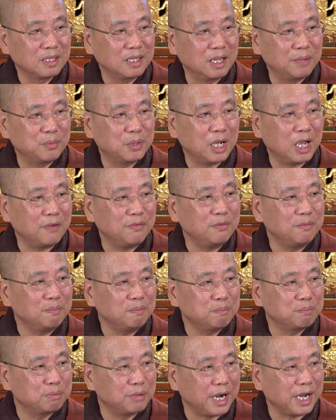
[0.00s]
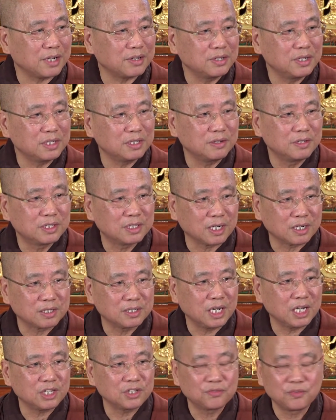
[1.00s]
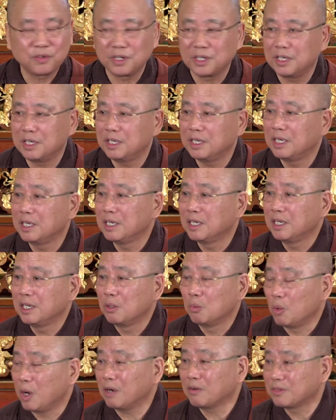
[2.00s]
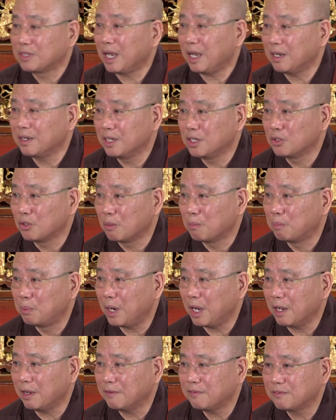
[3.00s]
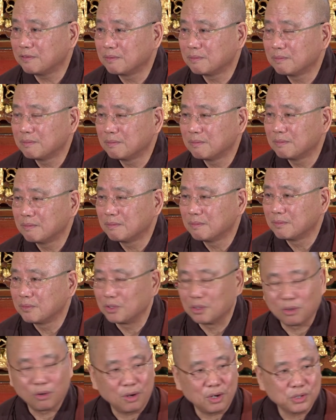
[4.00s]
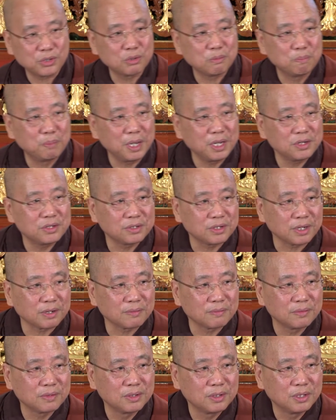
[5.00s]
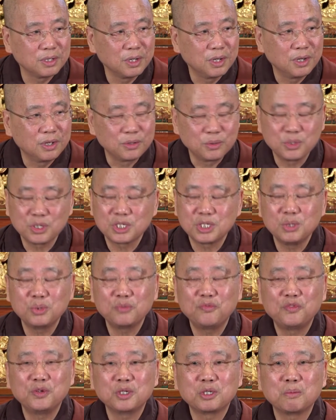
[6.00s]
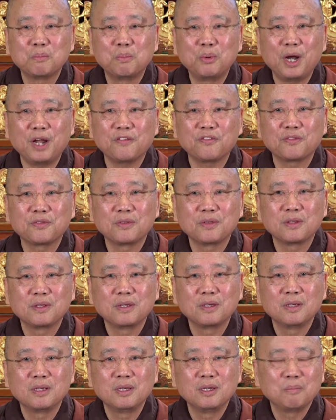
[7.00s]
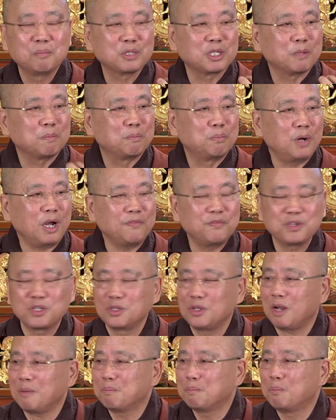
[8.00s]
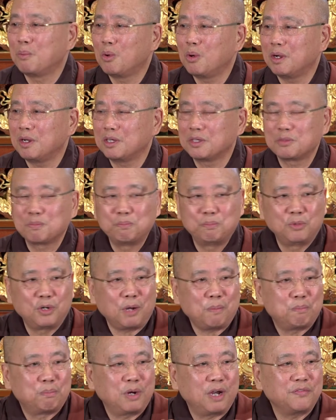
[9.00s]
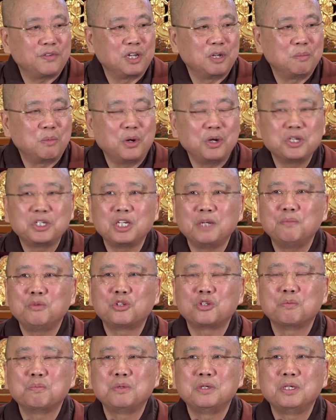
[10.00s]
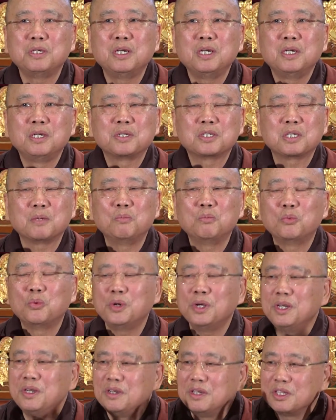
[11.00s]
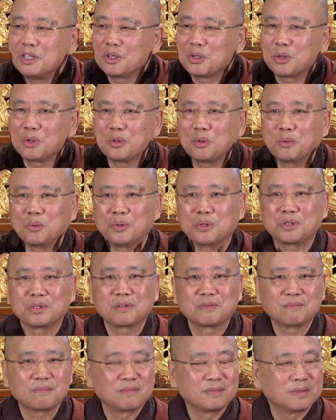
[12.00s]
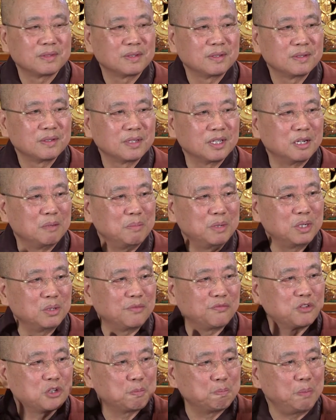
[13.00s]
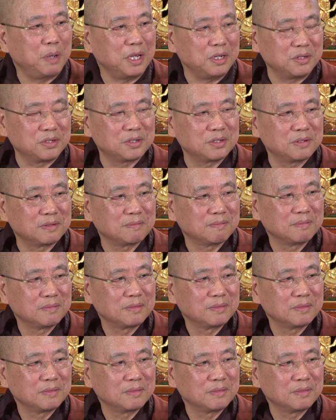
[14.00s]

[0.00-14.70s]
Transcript: If you haven't practiced and successfully well done in your breath, you lost the basic. You still feel the breath, but the breath is not more. It's not breath anymore. It seems to be some wind in the universe, in the middle of space.